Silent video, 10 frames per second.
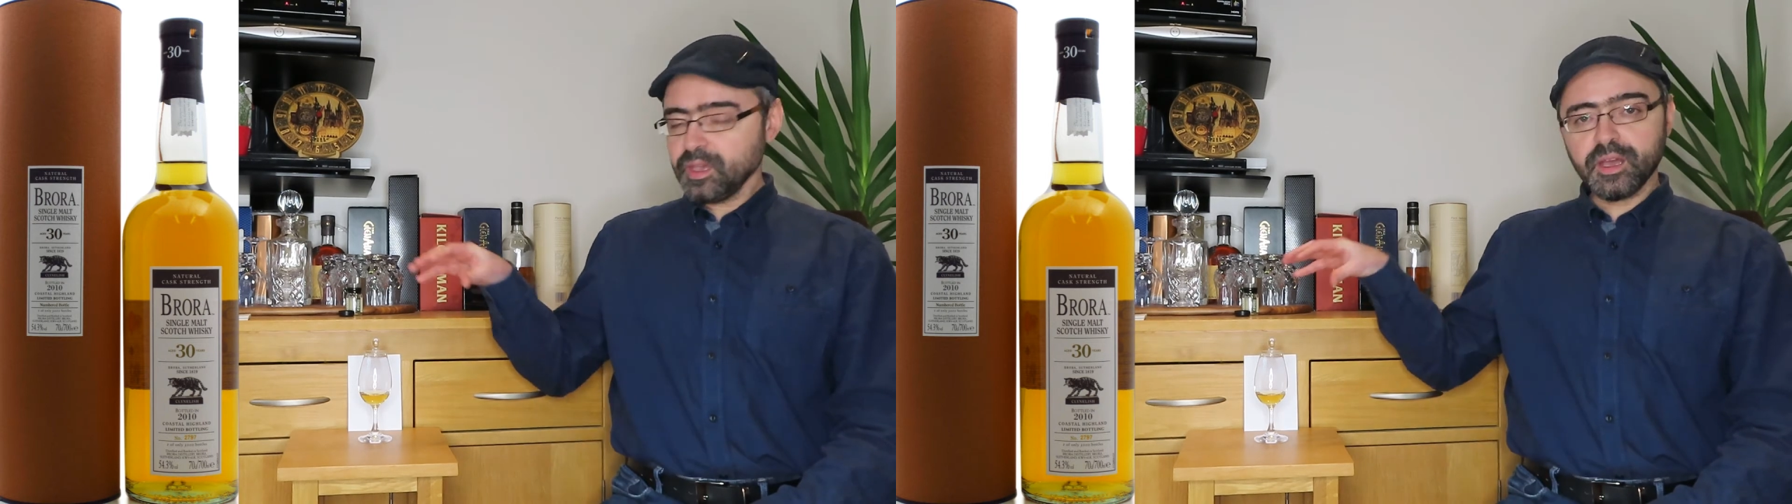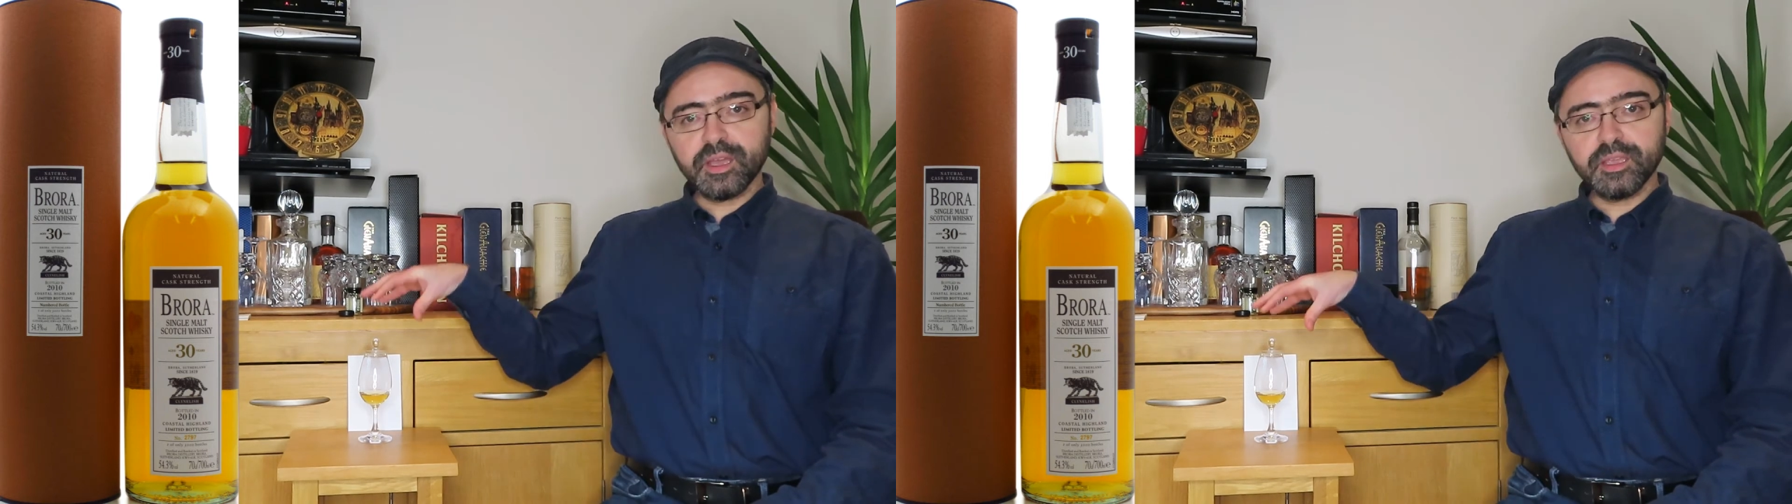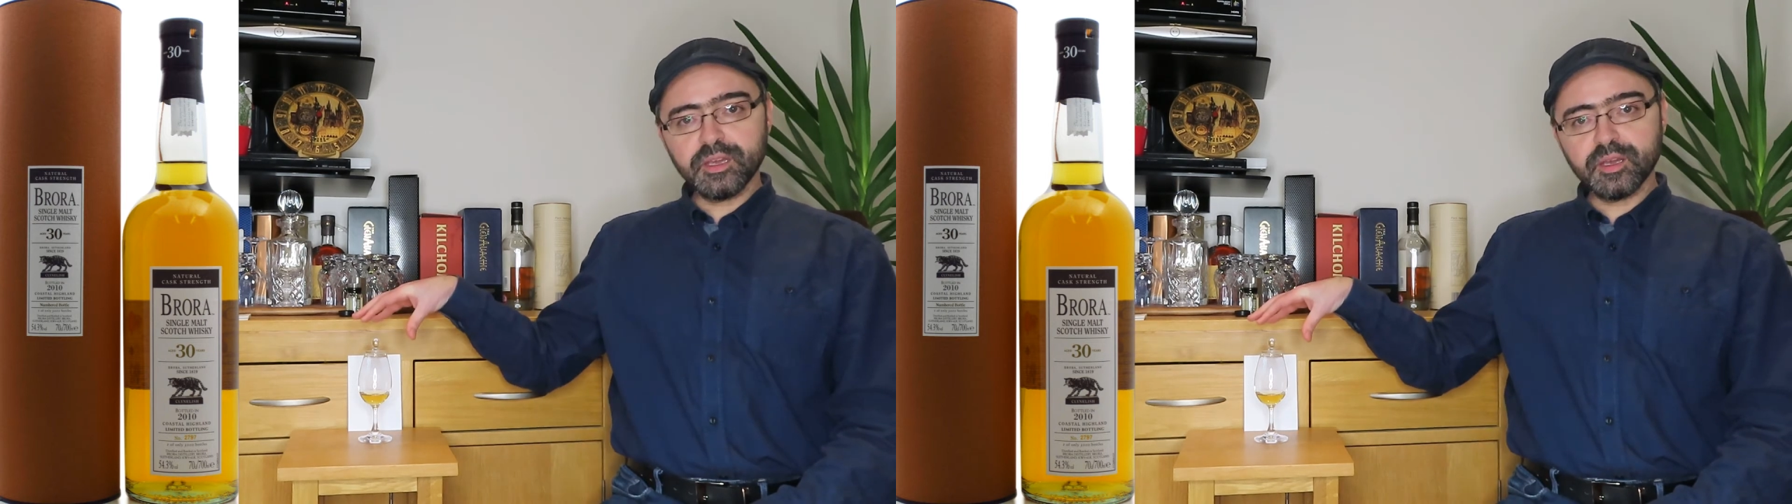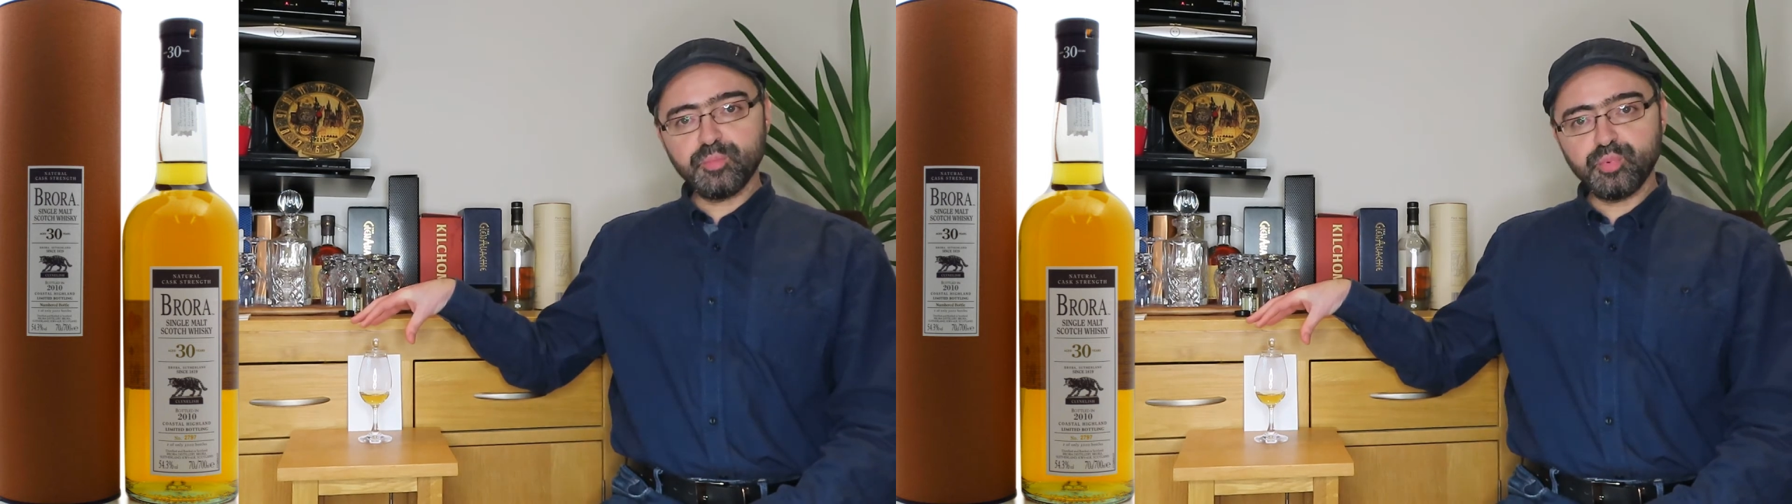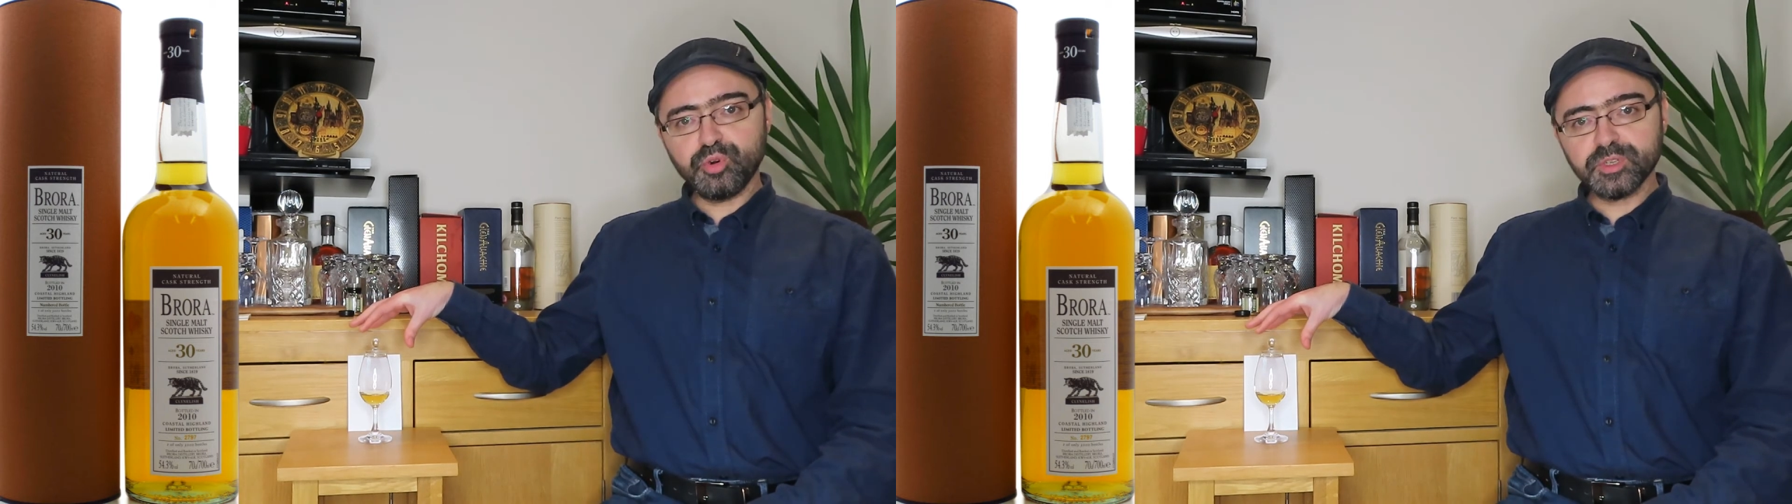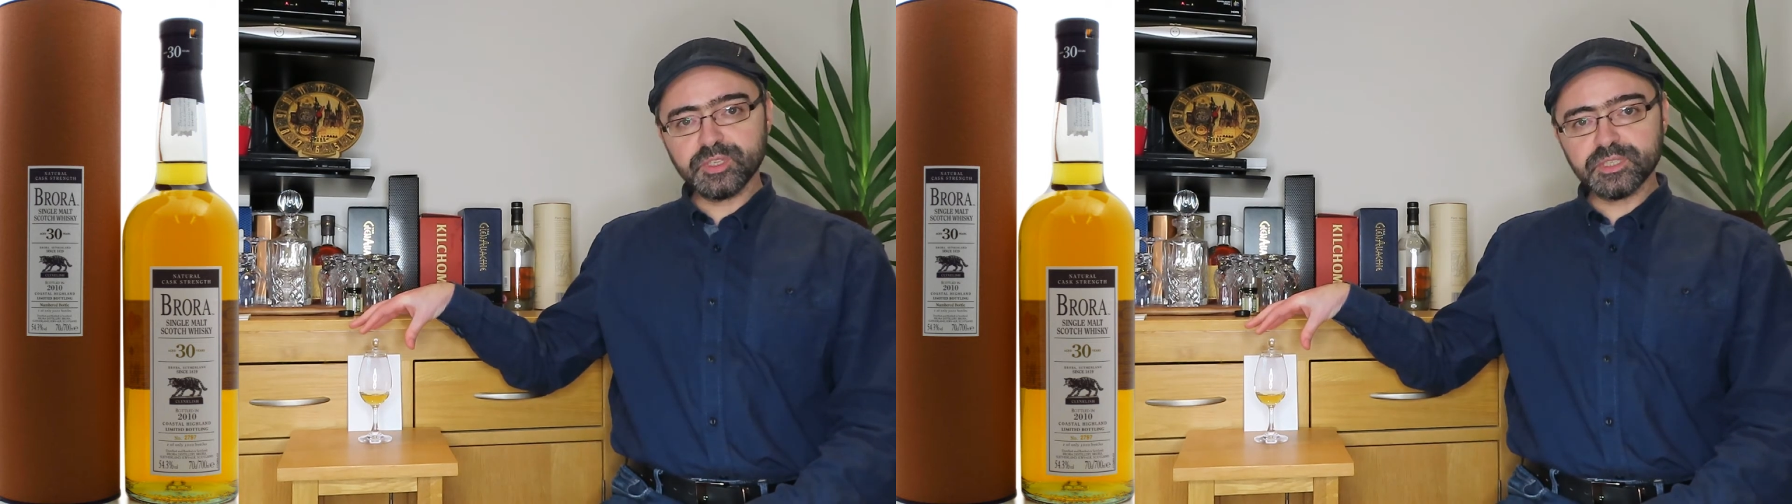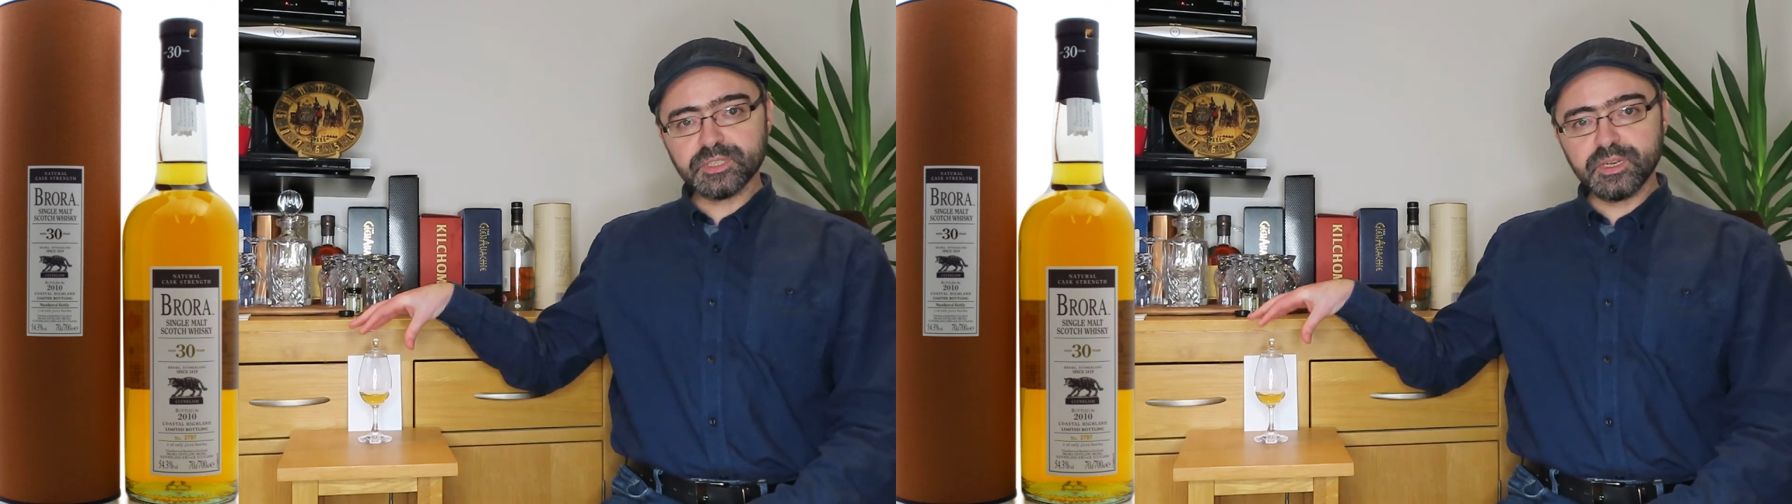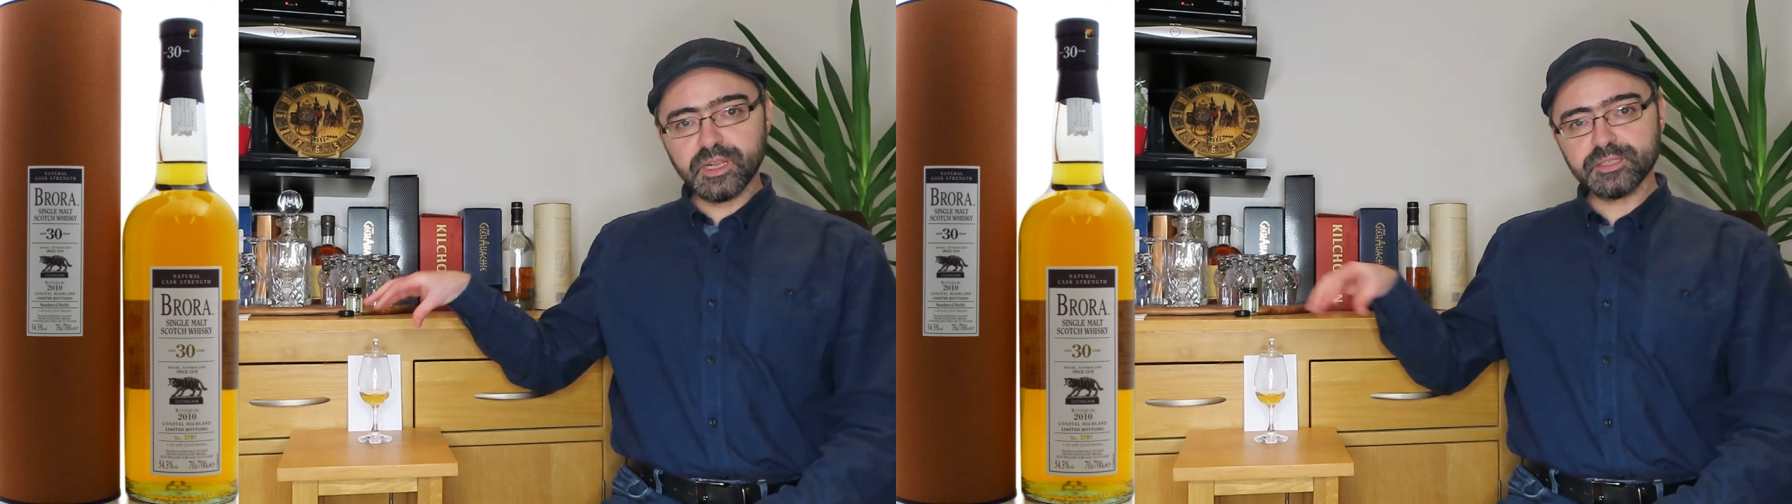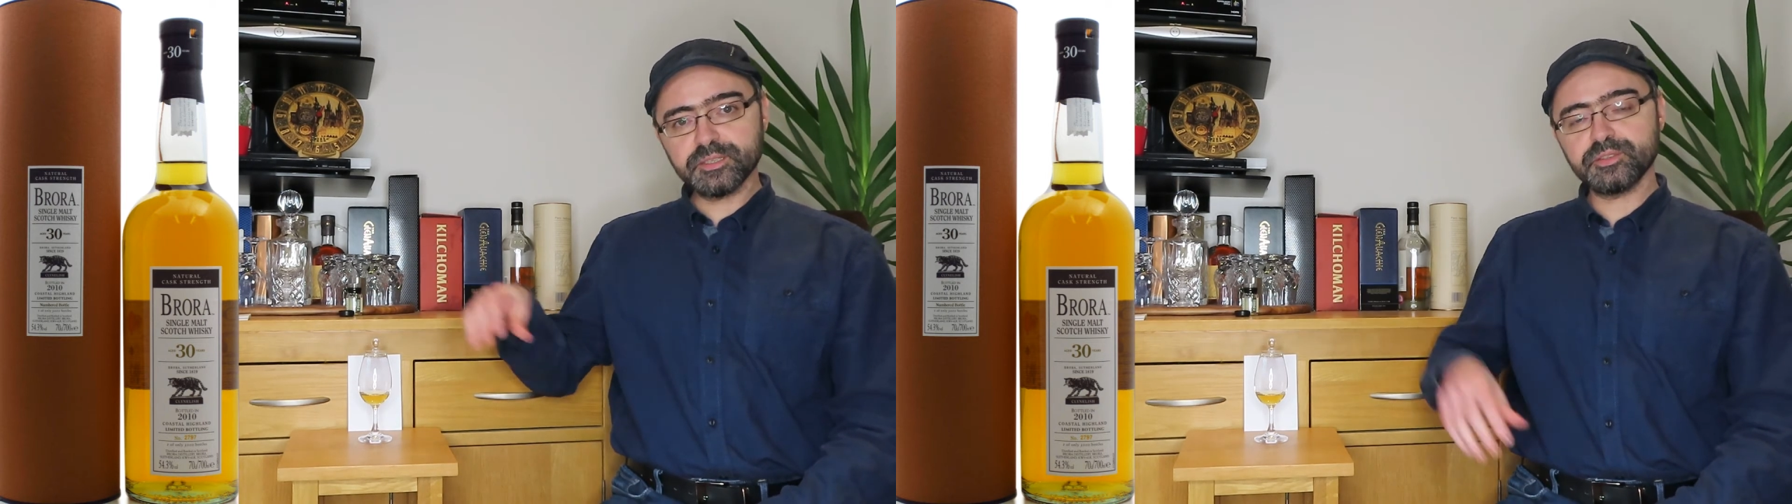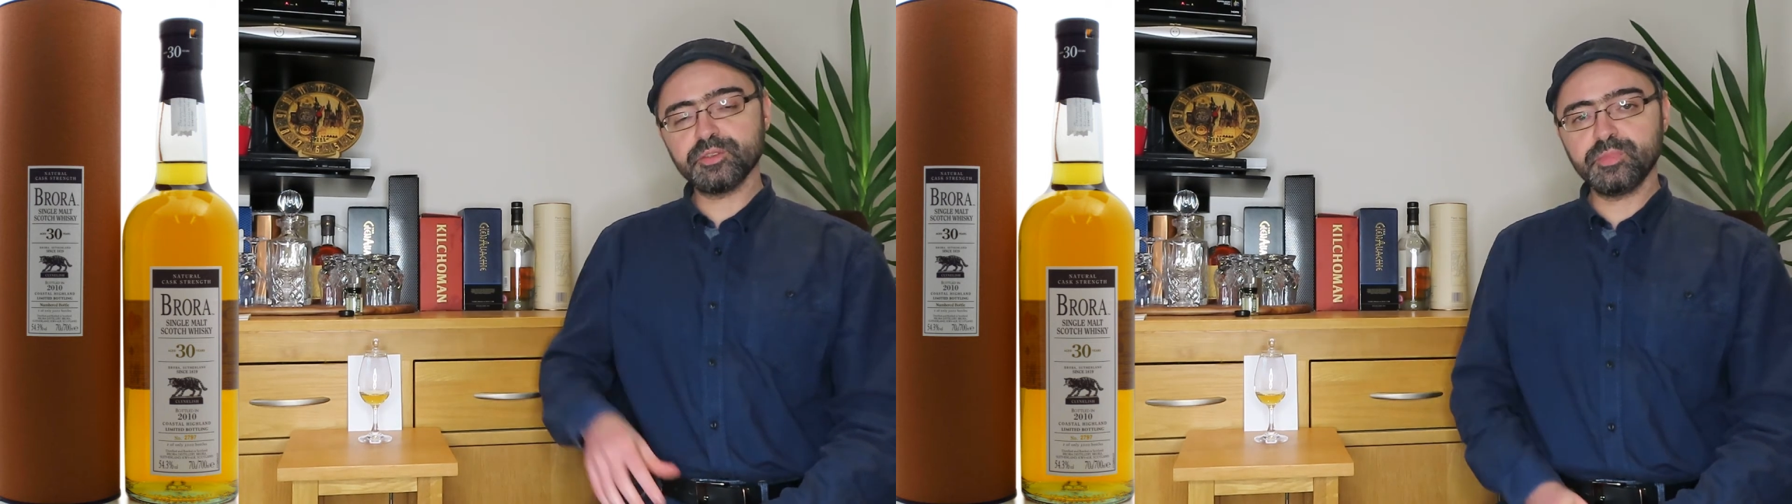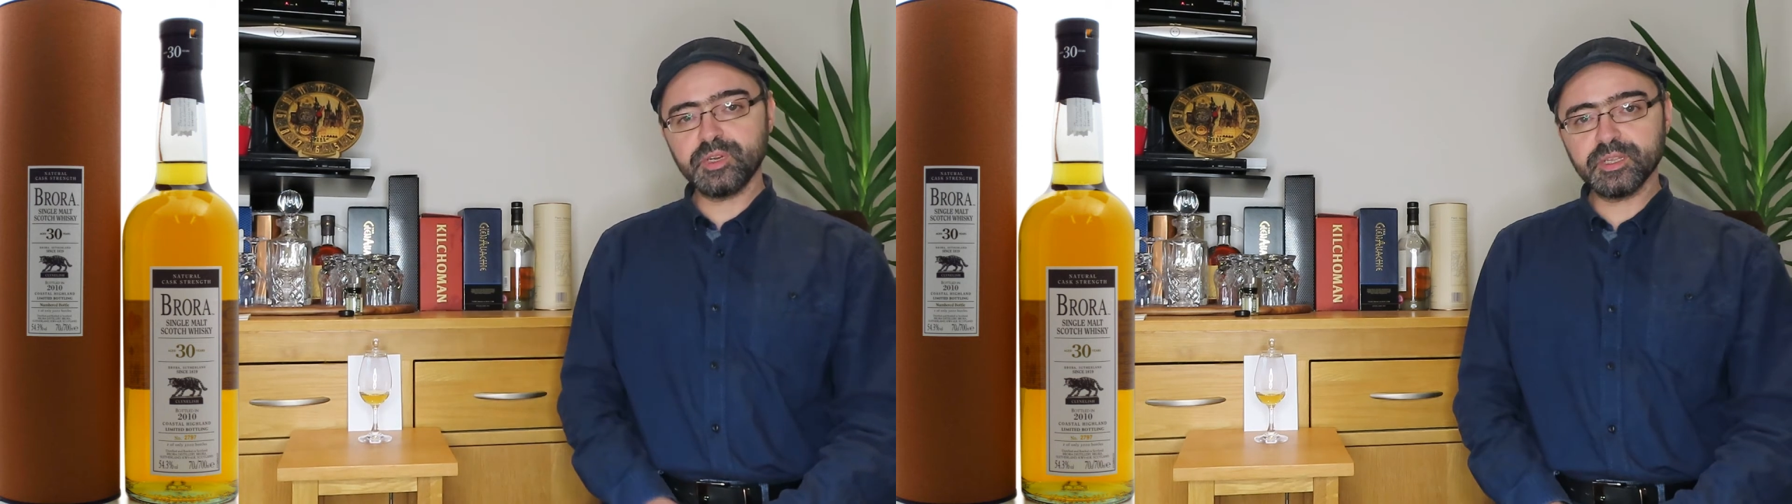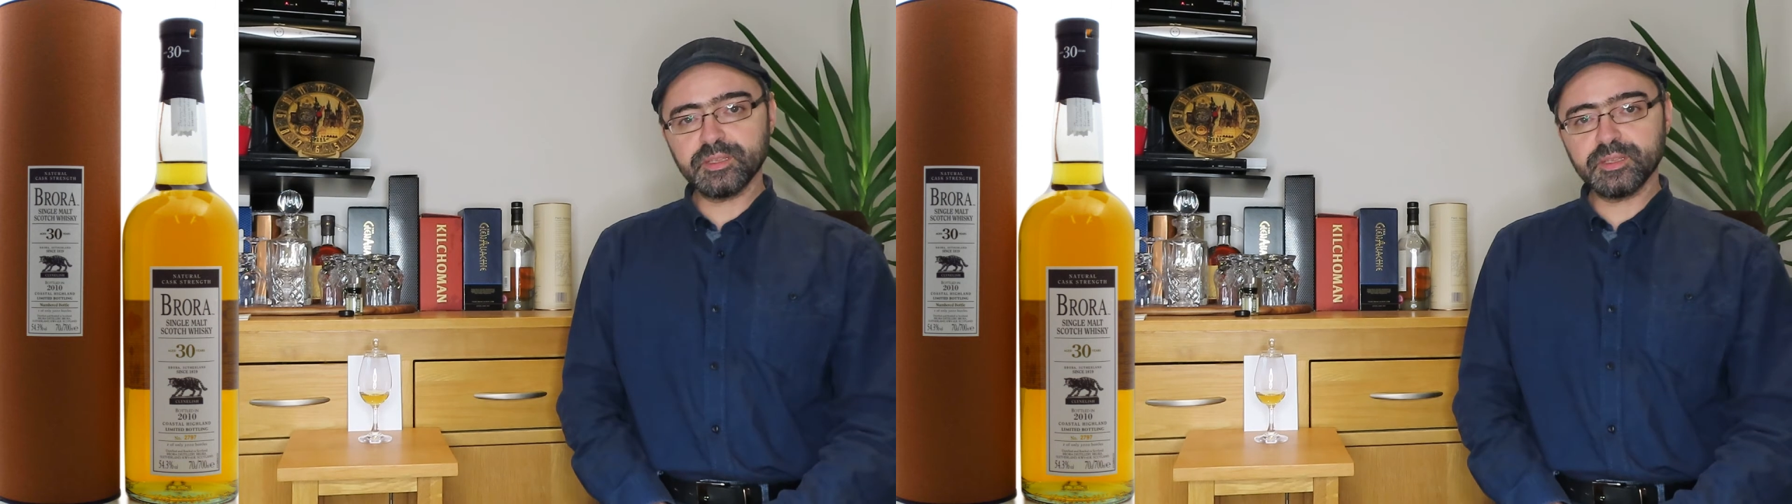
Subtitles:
I poured this glass some